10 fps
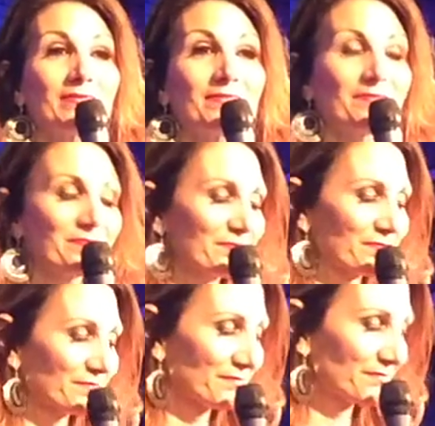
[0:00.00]

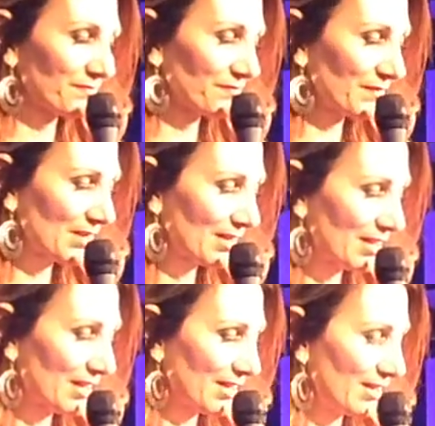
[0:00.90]
Nothing is said.